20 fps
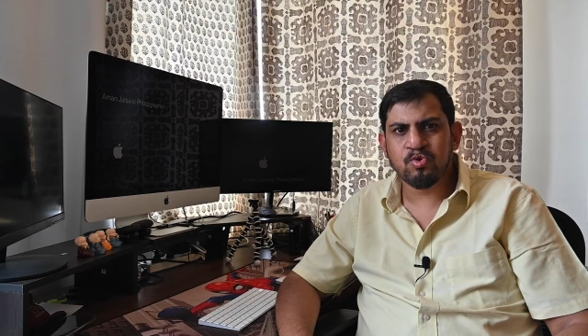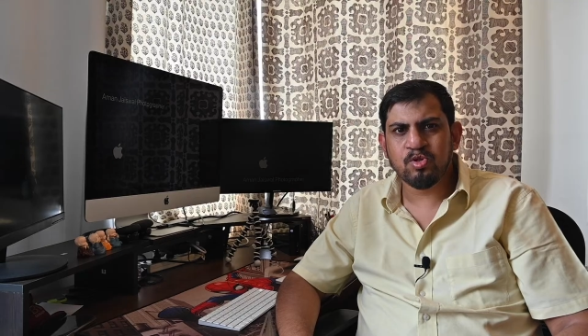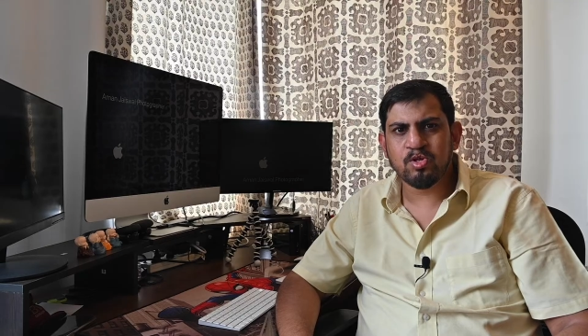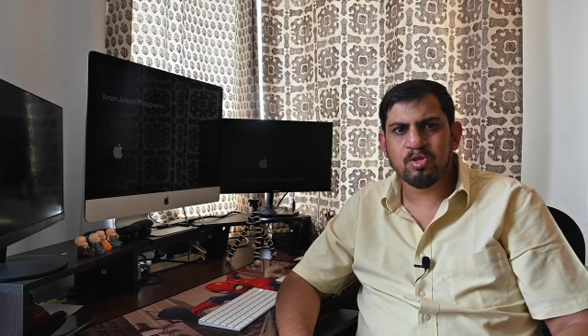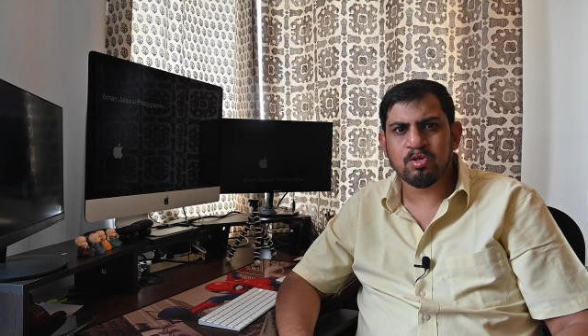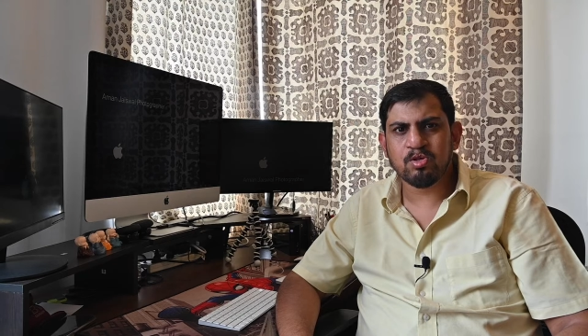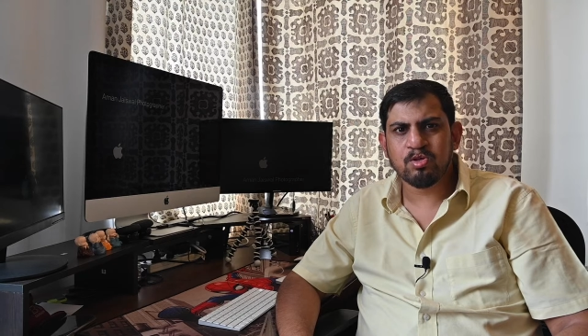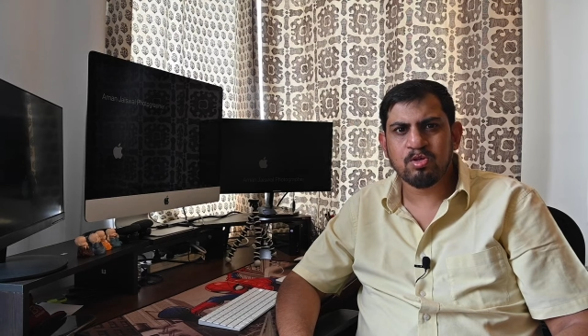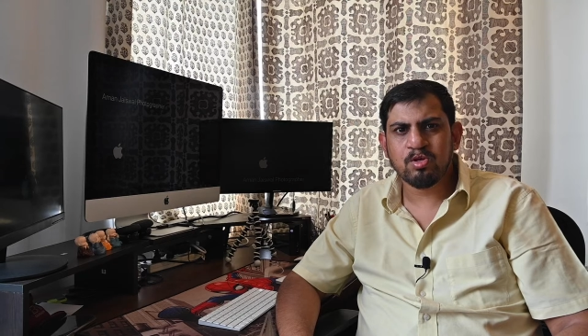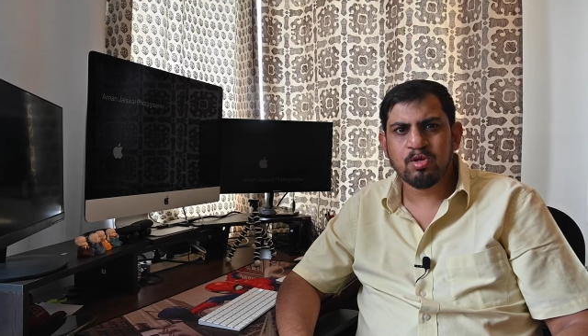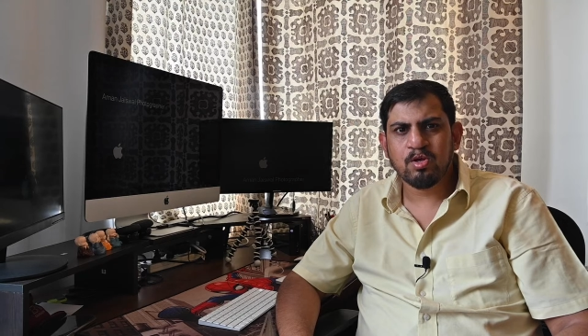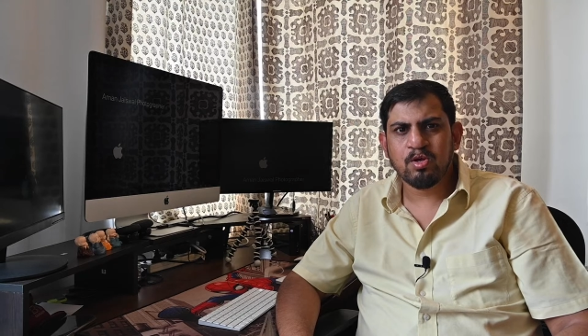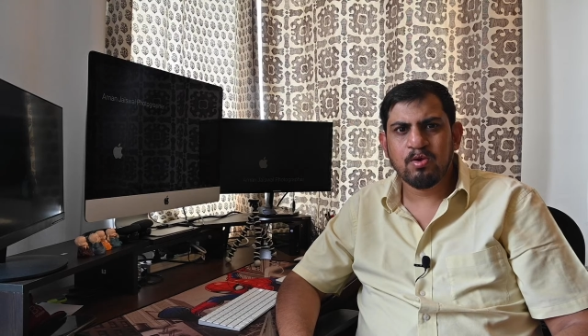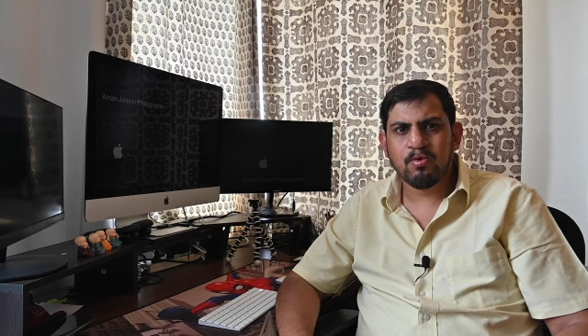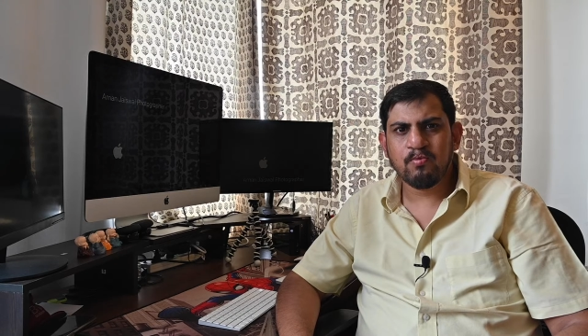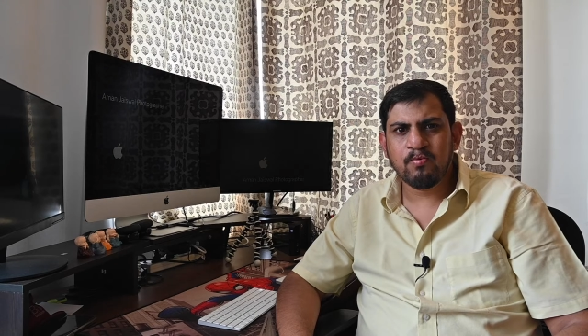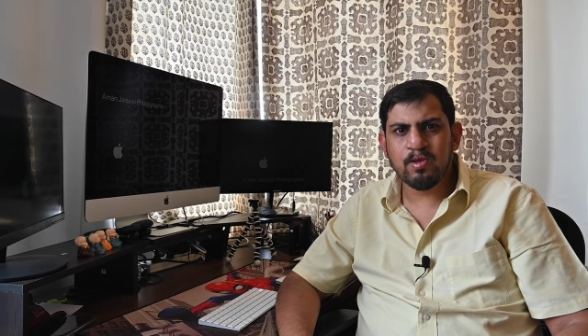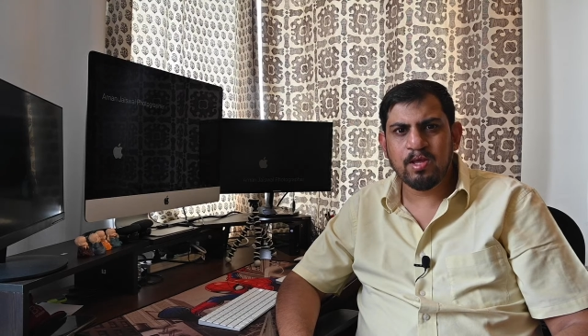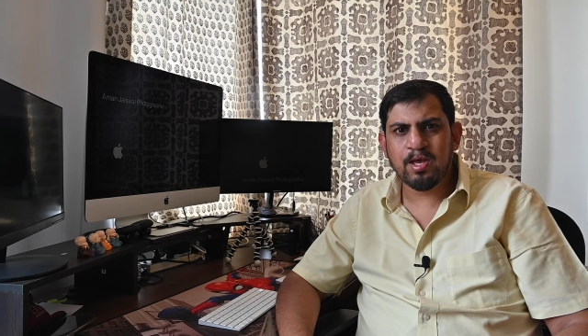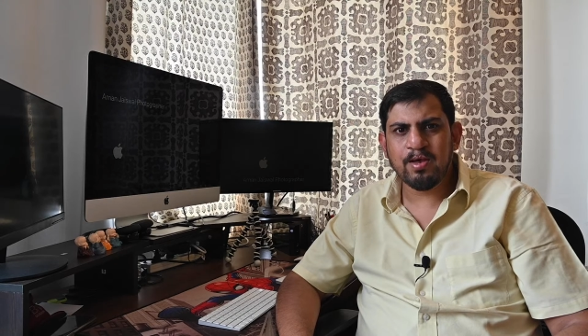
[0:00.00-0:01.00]
this,
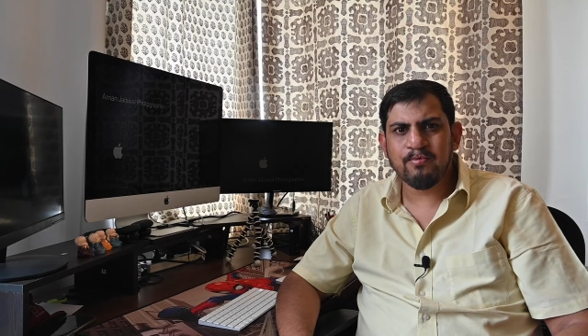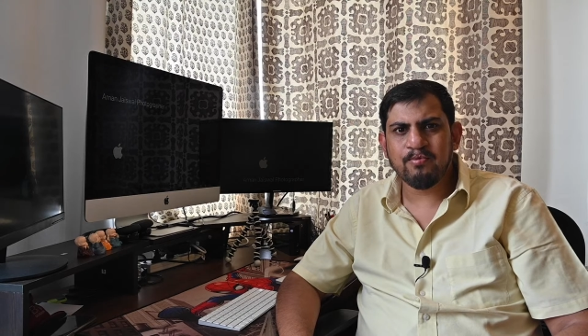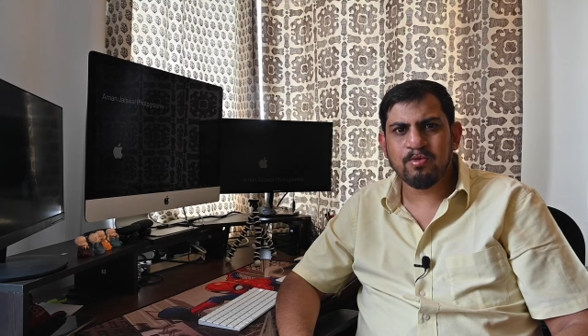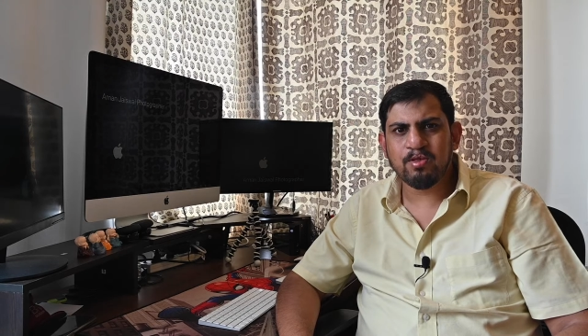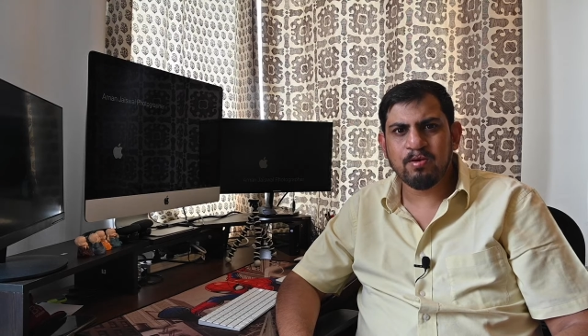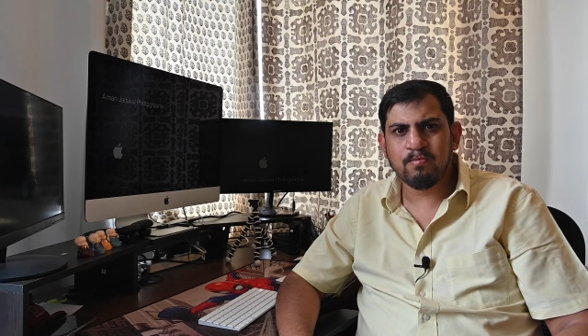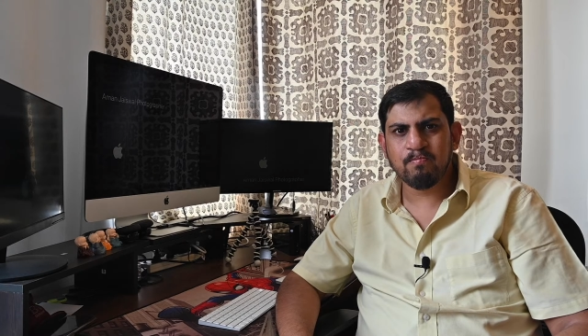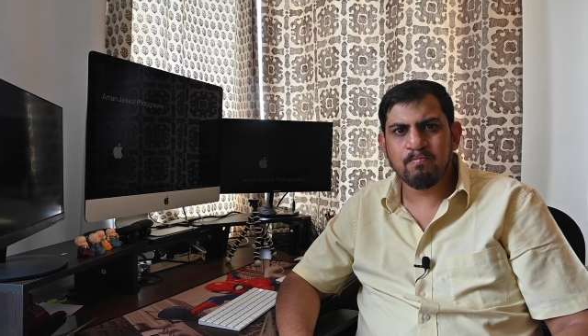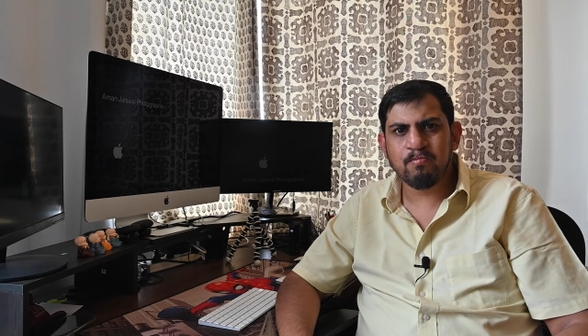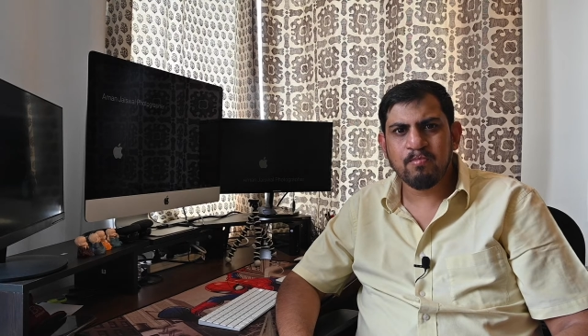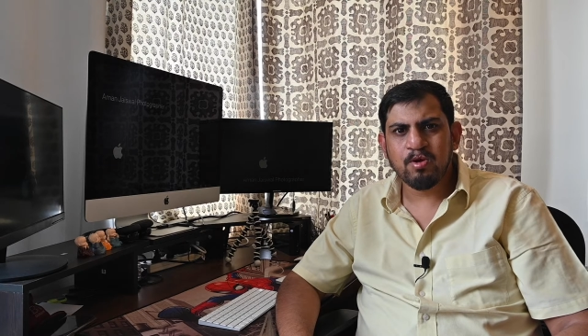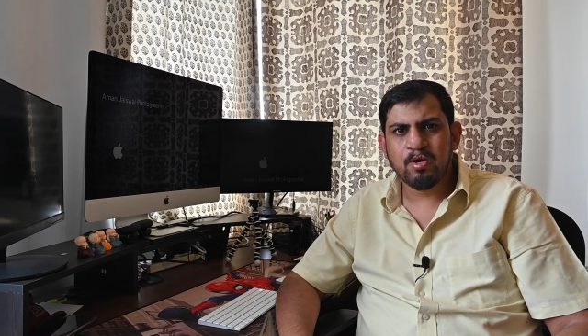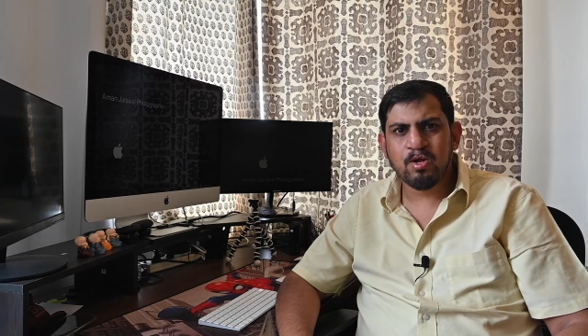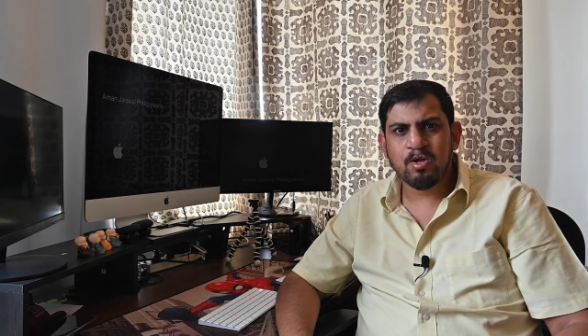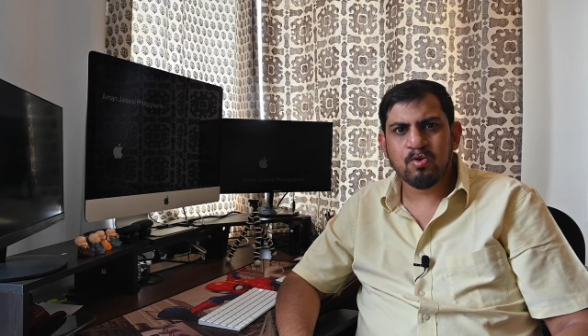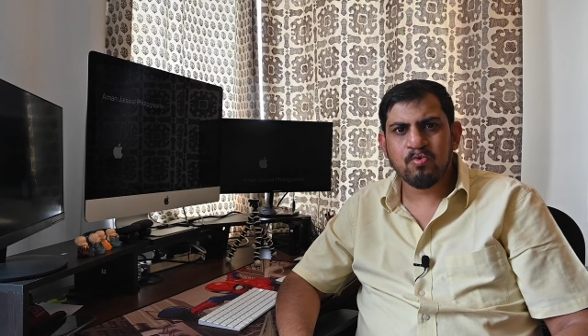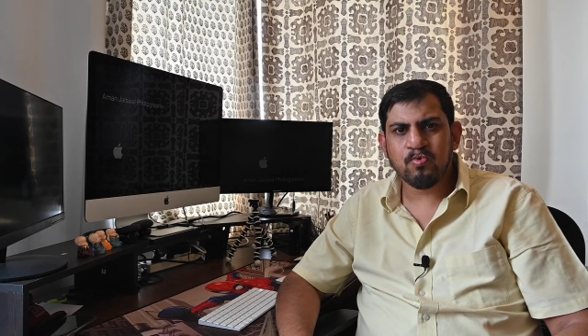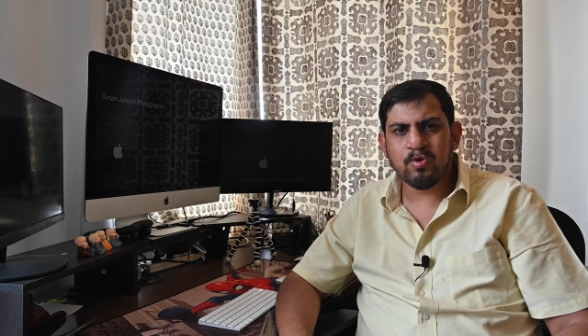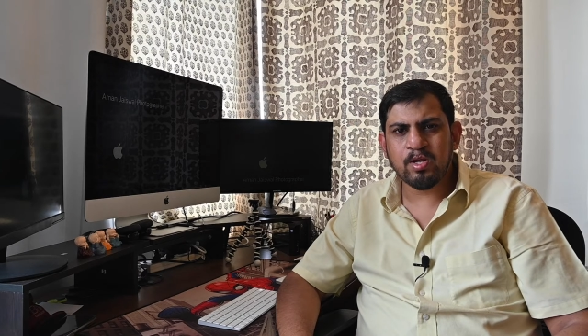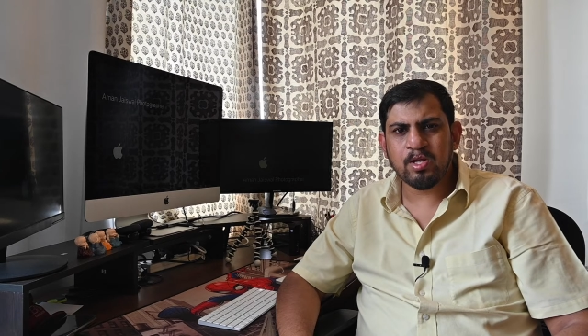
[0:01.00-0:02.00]
we have some
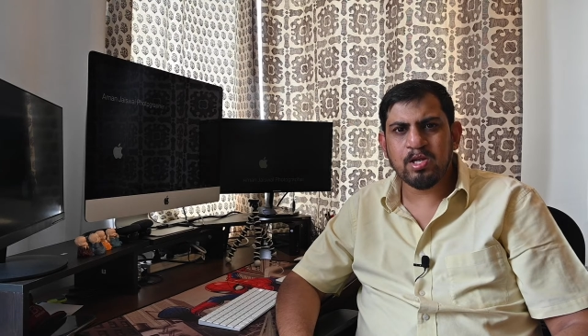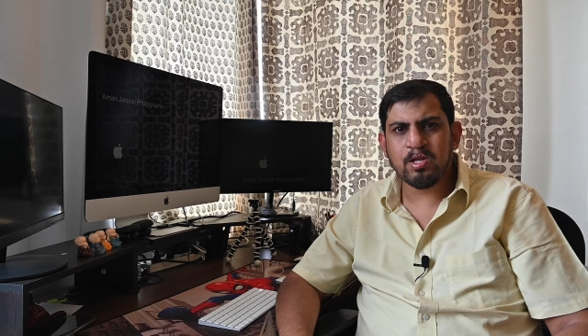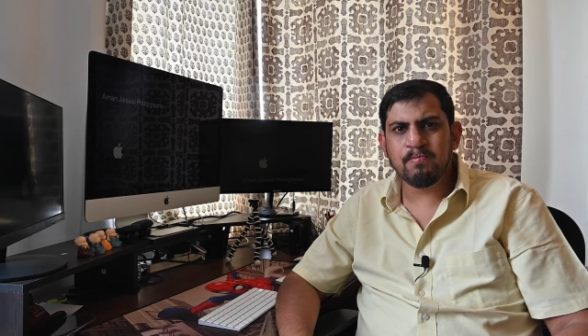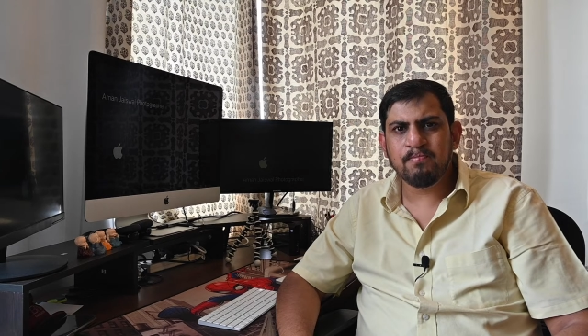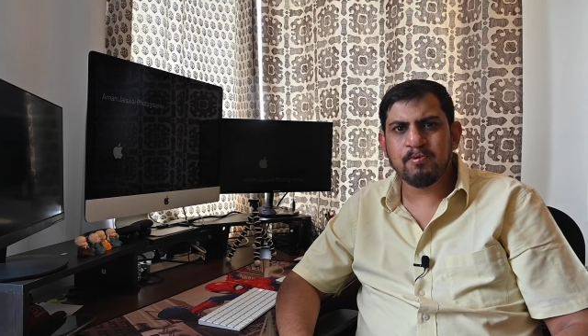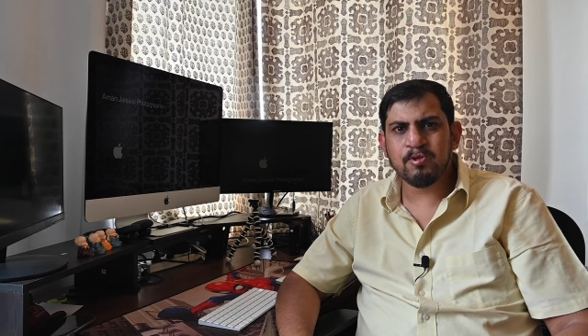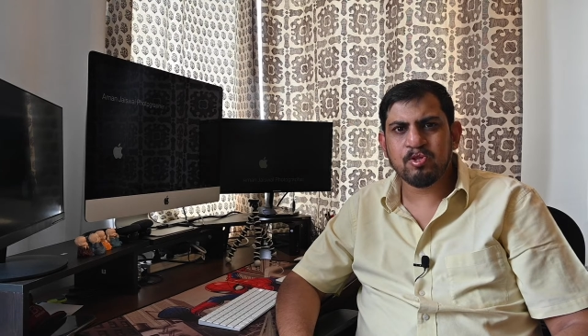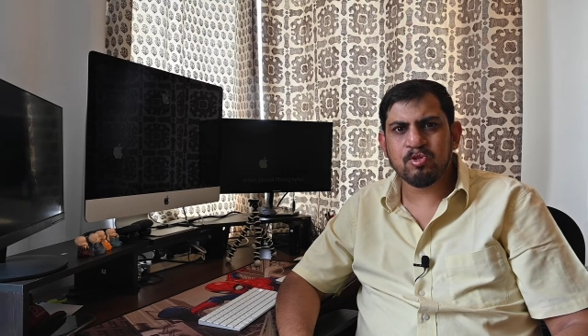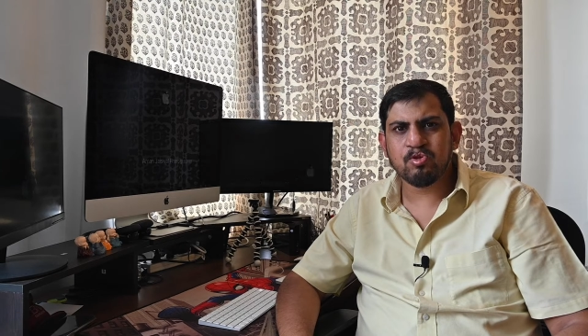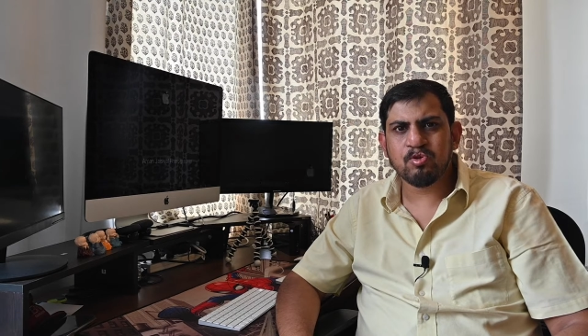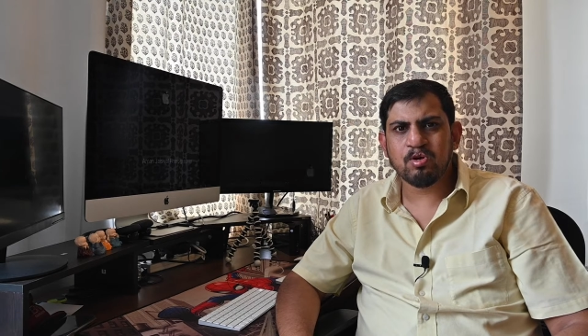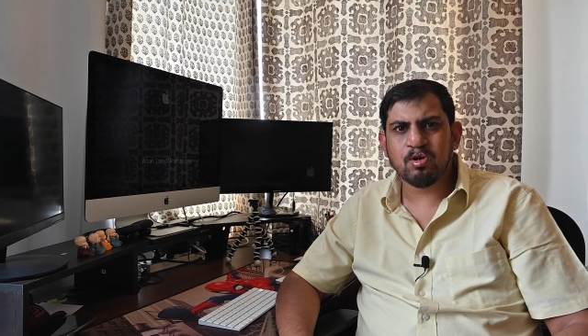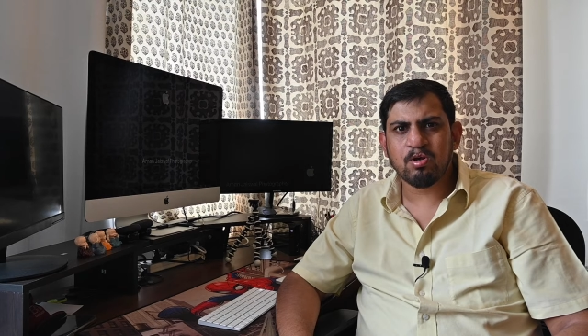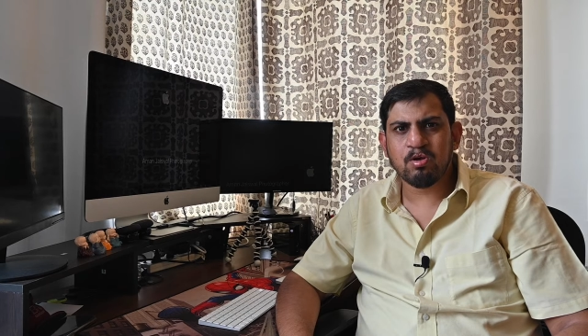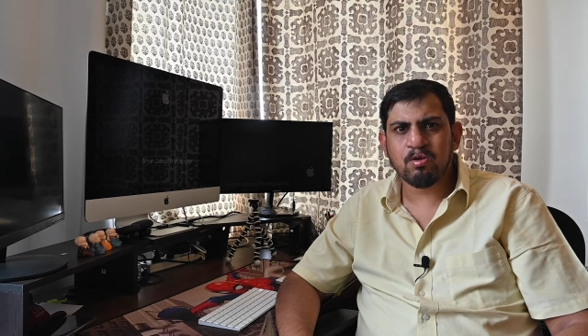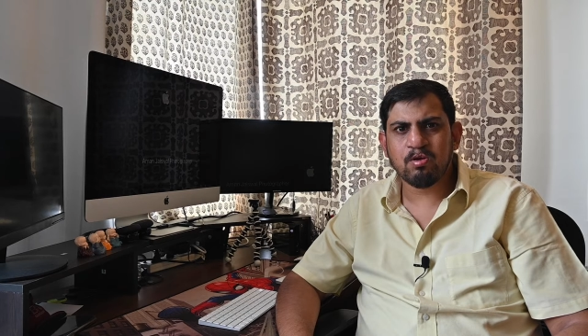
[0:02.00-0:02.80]
20 picture